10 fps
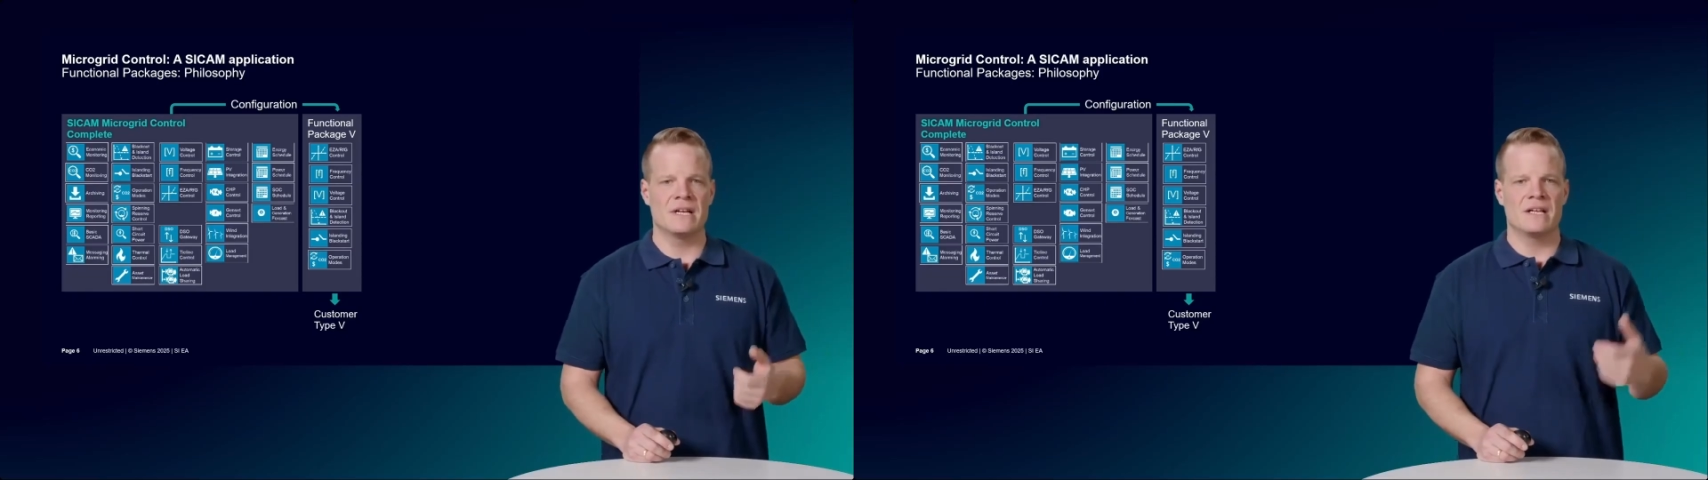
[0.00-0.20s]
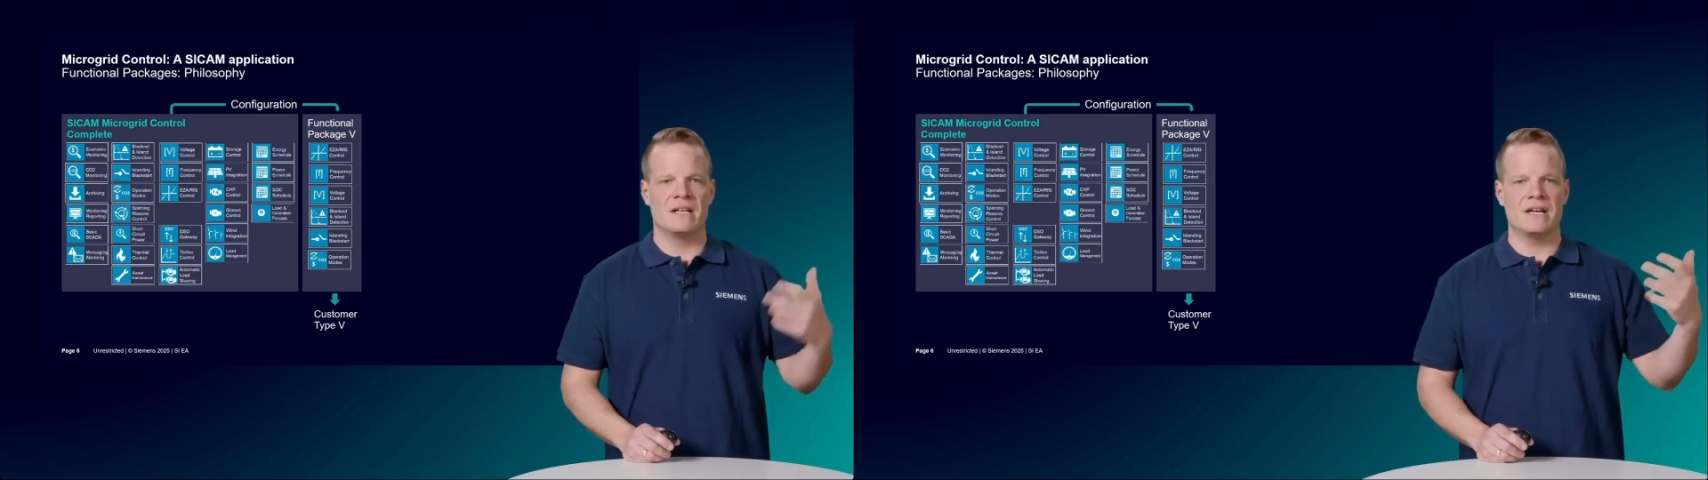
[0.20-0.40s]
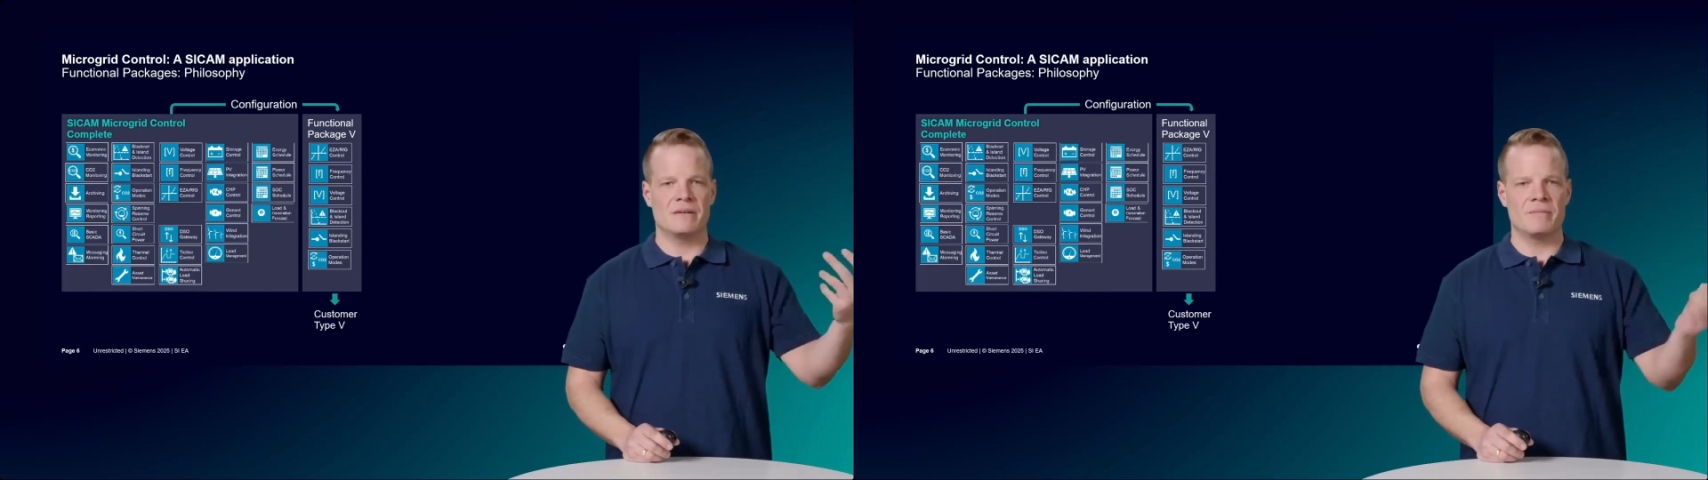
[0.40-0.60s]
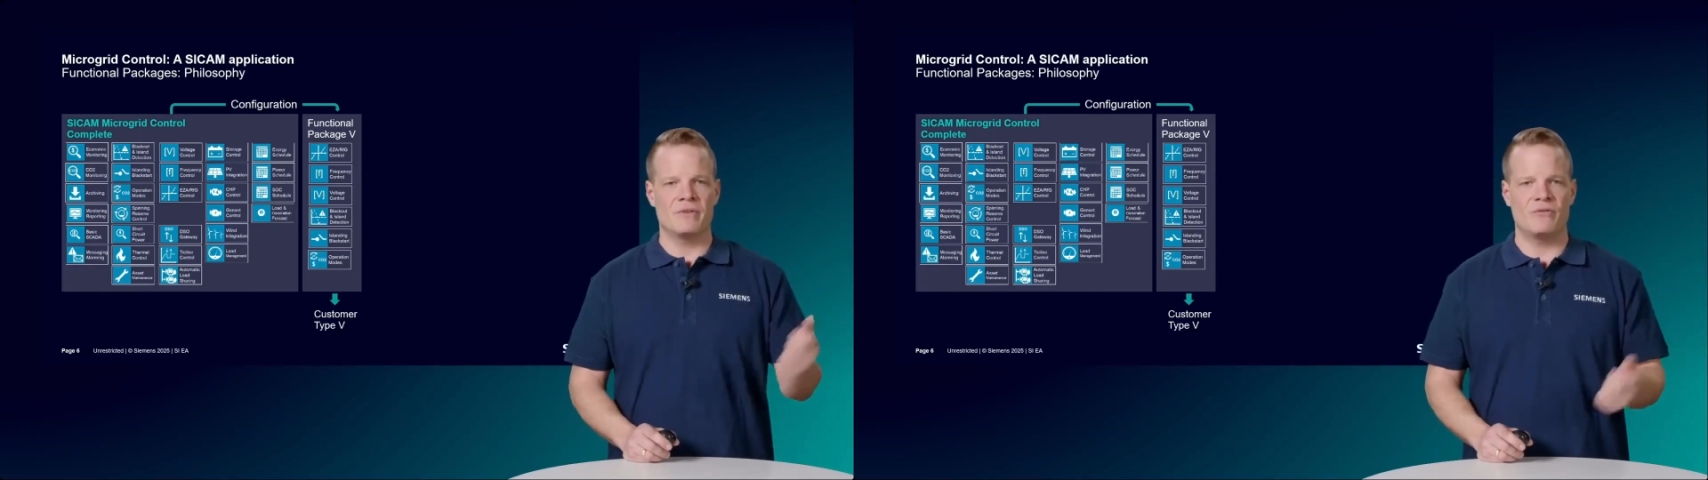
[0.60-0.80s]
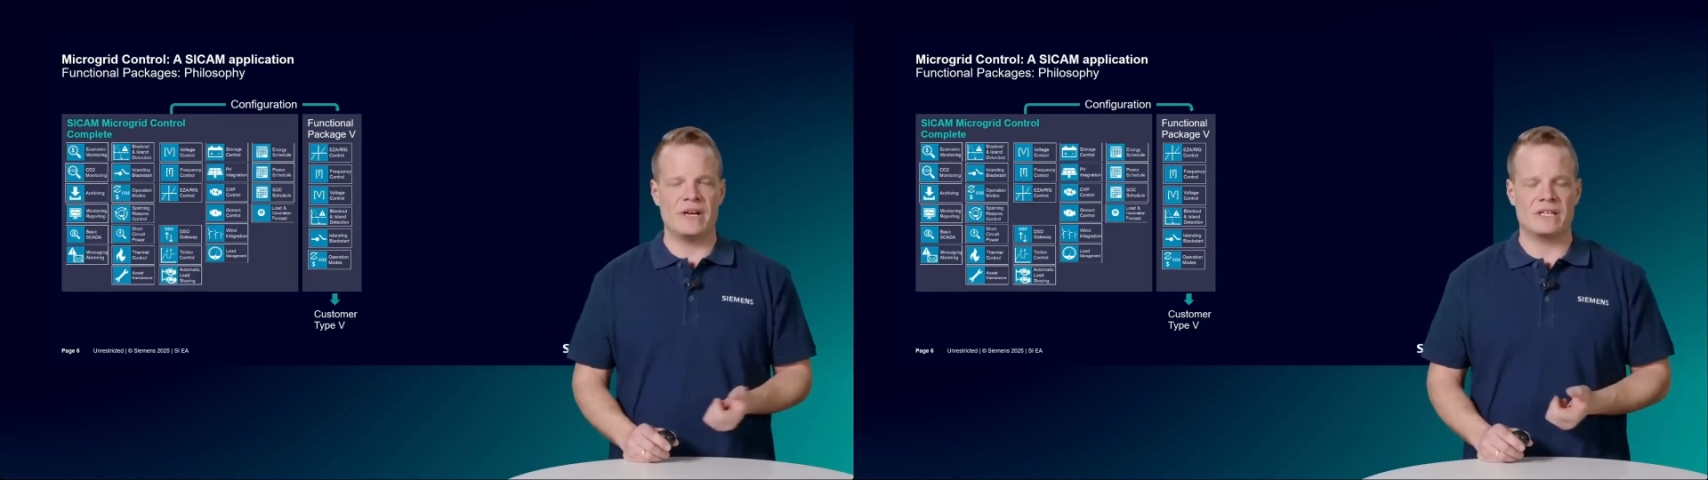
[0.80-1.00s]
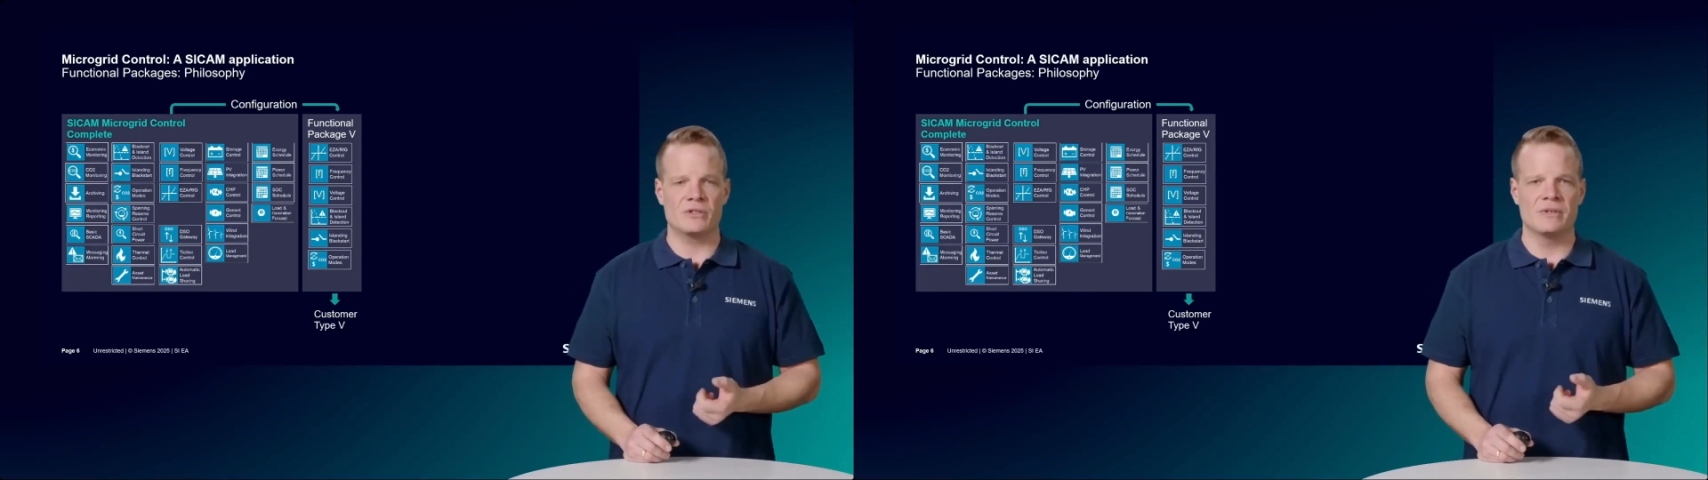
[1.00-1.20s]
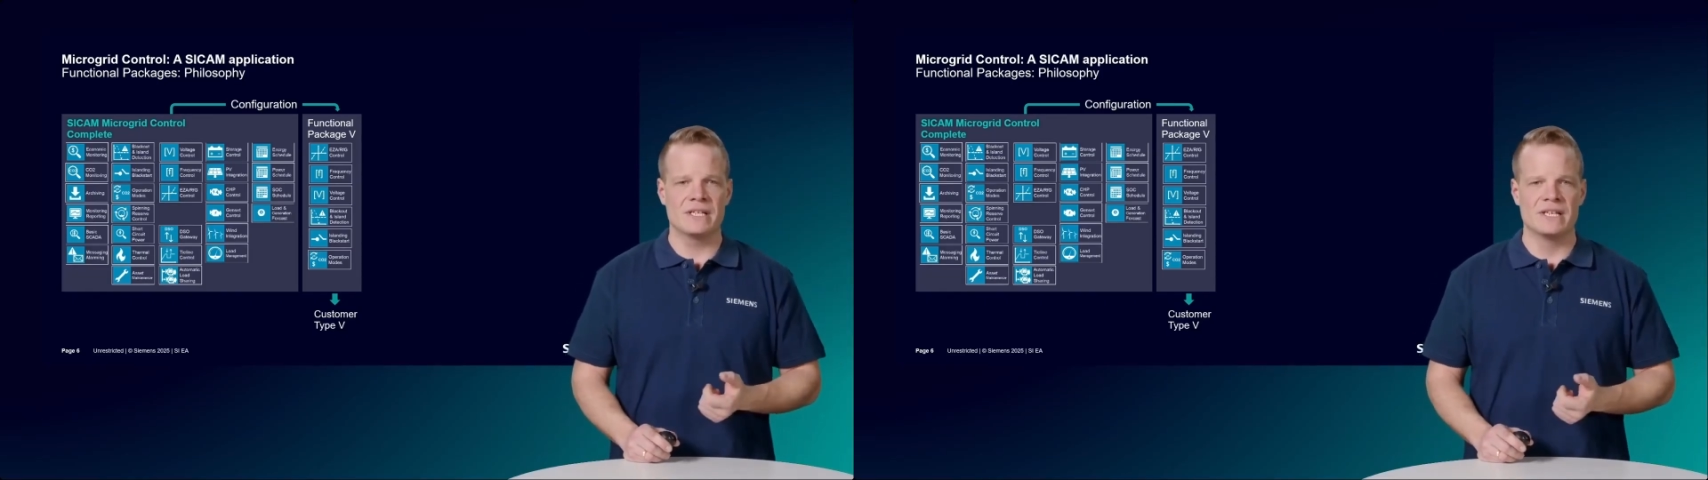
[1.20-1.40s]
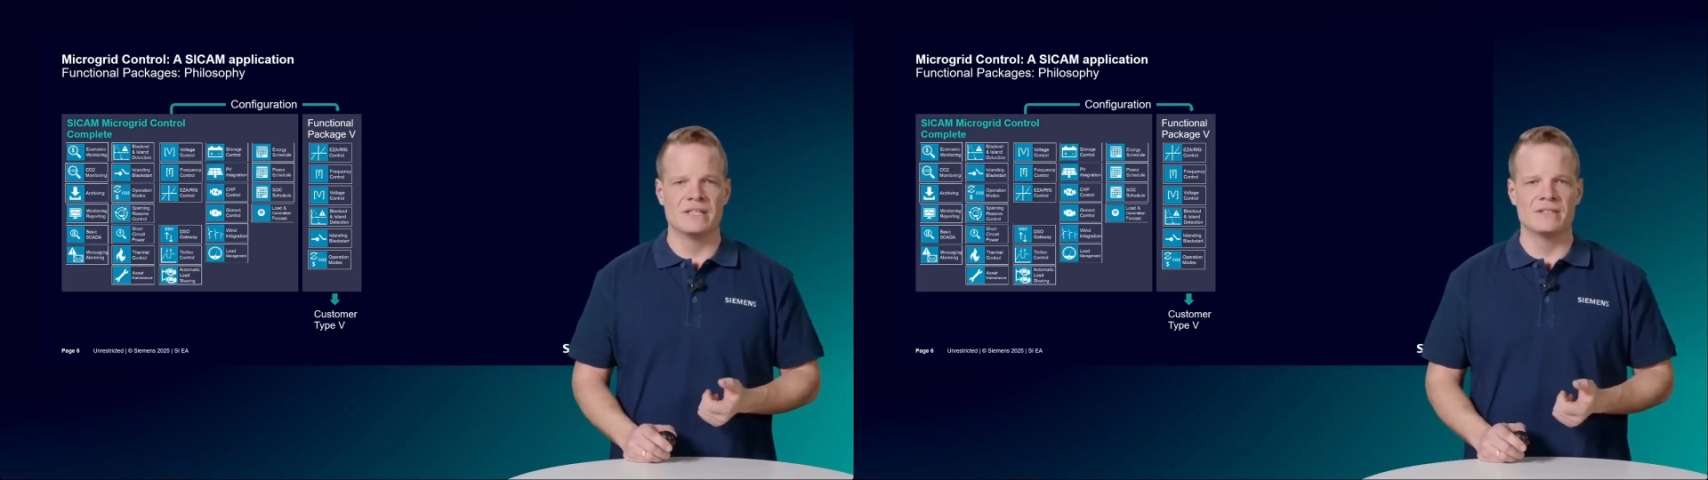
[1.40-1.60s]
like manufacturing
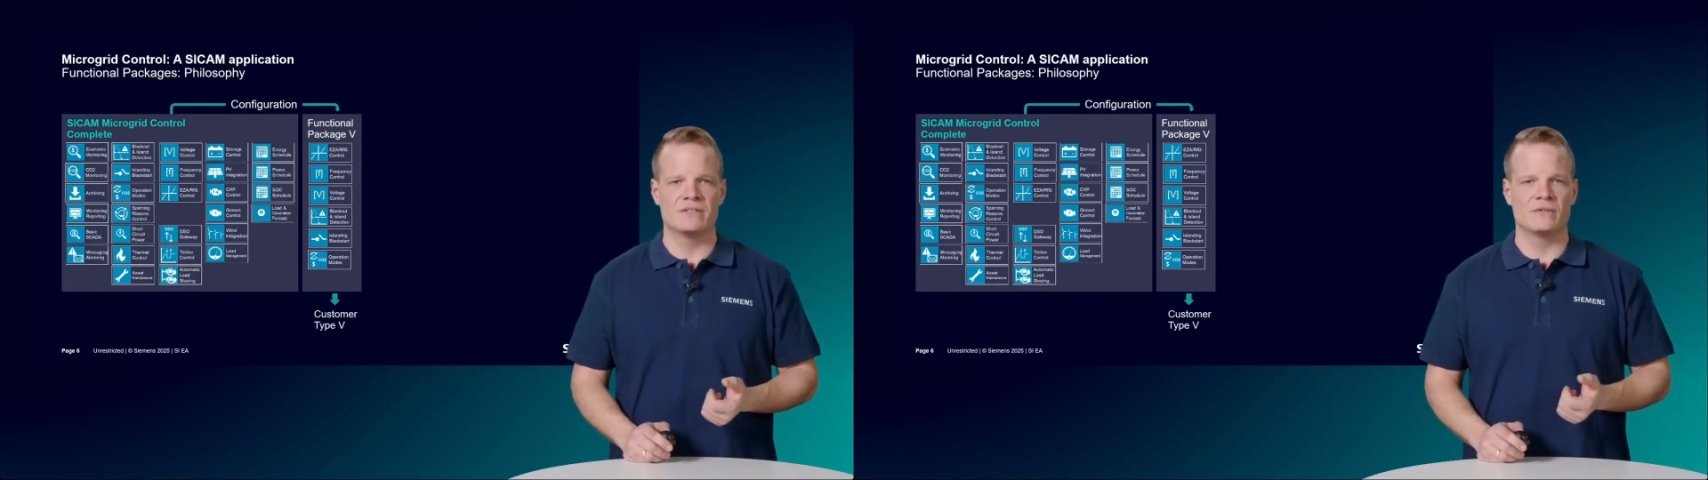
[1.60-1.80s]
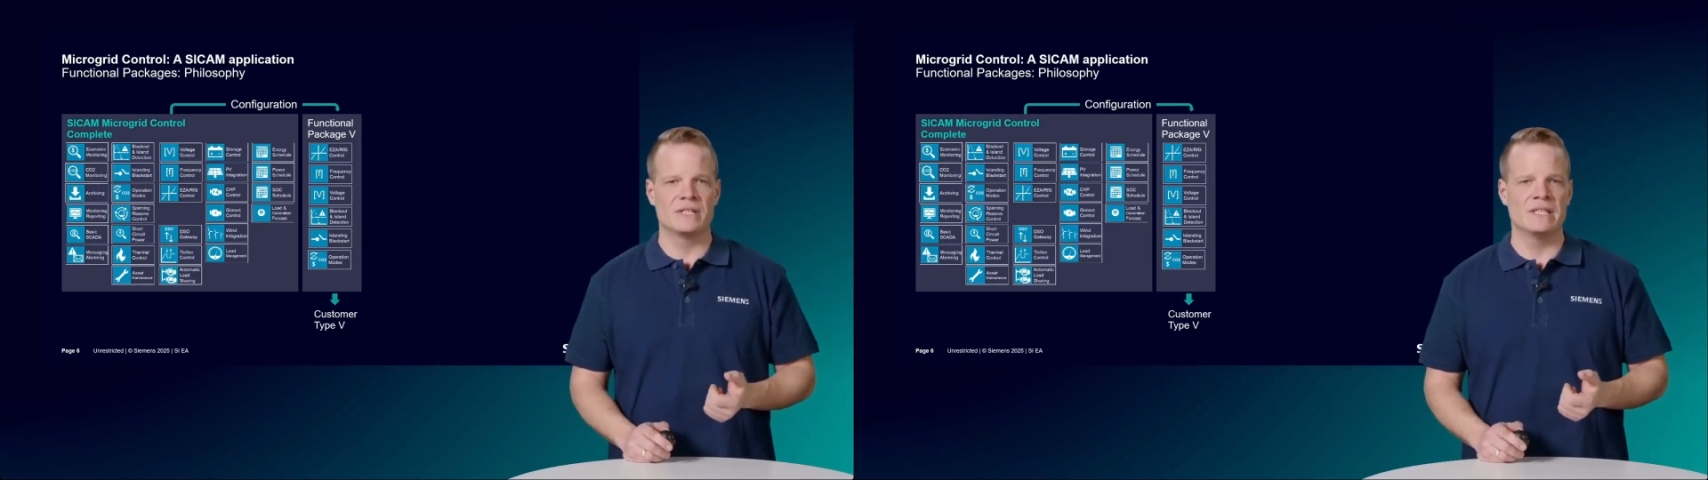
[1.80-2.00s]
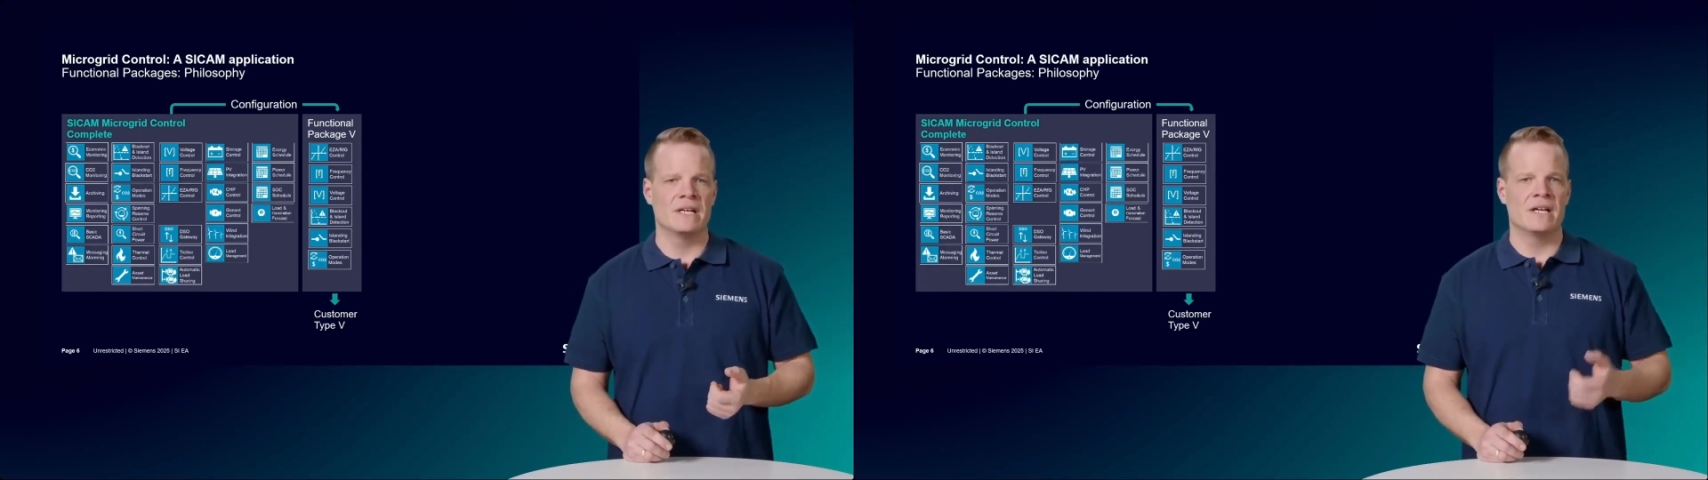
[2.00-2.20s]
industry,